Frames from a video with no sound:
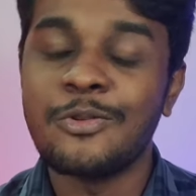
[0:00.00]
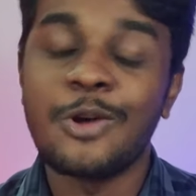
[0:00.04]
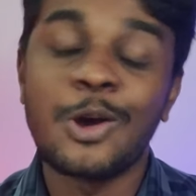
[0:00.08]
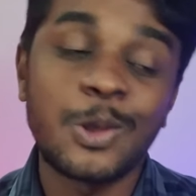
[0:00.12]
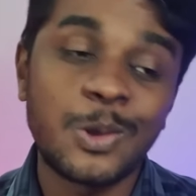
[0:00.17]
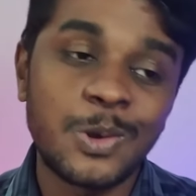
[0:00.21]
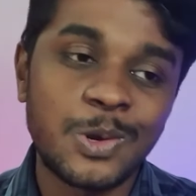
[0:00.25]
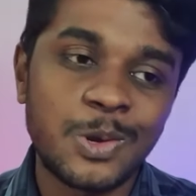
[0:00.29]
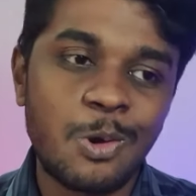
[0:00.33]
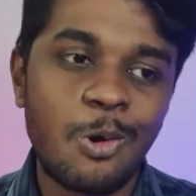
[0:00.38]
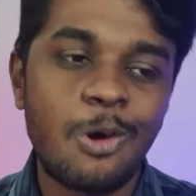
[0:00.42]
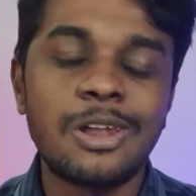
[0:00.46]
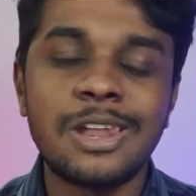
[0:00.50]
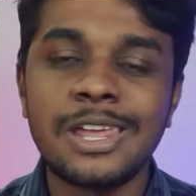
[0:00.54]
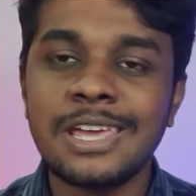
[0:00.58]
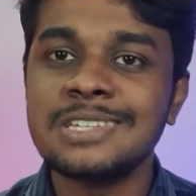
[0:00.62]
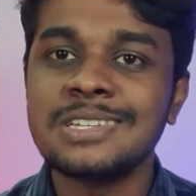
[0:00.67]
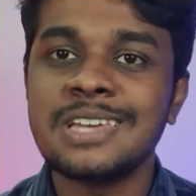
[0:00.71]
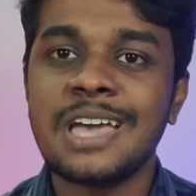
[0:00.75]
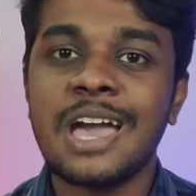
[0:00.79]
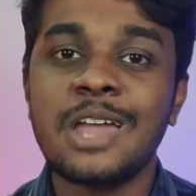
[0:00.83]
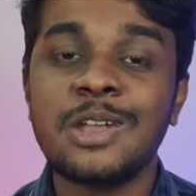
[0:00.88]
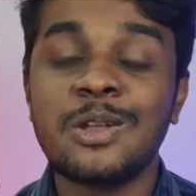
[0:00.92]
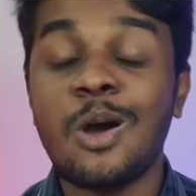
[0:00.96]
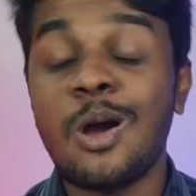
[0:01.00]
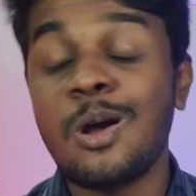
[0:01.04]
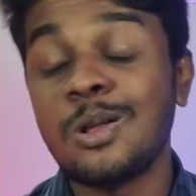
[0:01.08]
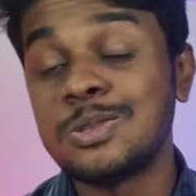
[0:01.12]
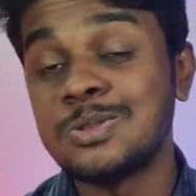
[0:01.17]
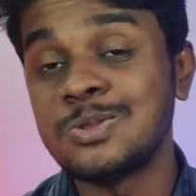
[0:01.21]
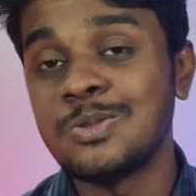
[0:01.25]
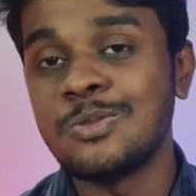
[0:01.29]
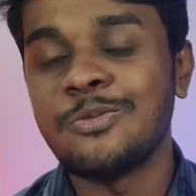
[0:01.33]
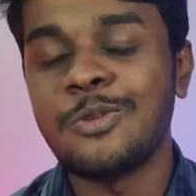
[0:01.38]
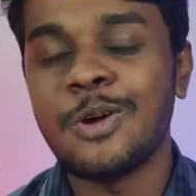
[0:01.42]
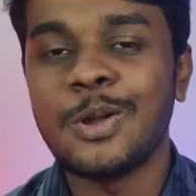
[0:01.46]
for your knowledge and
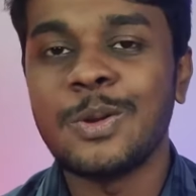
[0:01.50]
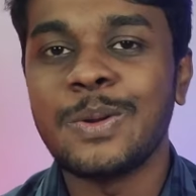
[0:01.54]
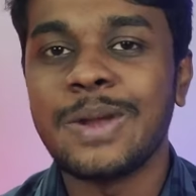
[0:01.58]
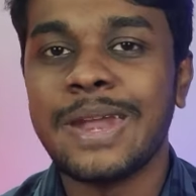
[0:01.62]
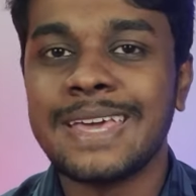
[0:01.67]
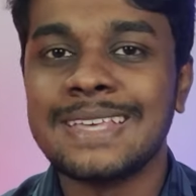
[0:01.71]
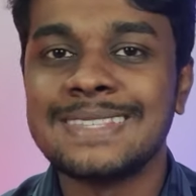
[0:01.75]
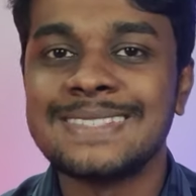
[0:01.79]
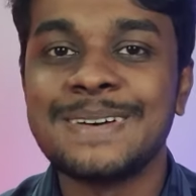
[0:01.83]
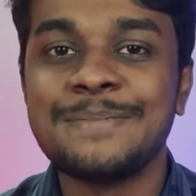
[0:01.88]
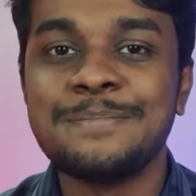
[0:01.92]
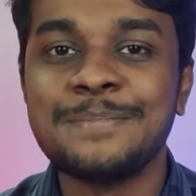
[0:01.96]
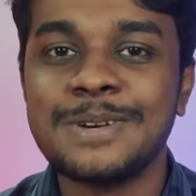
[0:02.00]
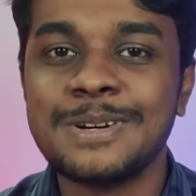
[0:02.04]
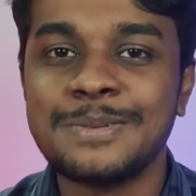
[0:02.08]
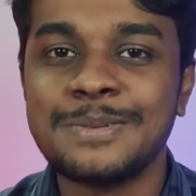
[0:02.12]
also for your exam